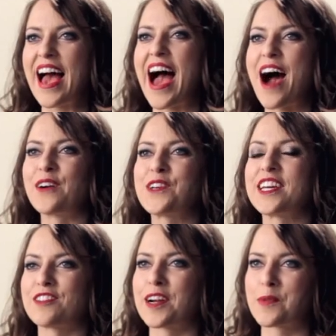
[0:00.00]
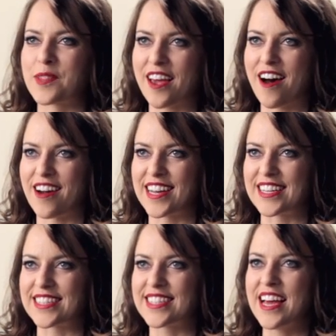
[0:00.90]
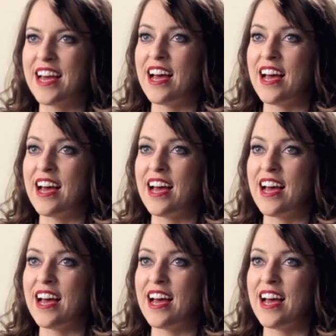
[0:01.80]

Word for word: How do you interact with the audience?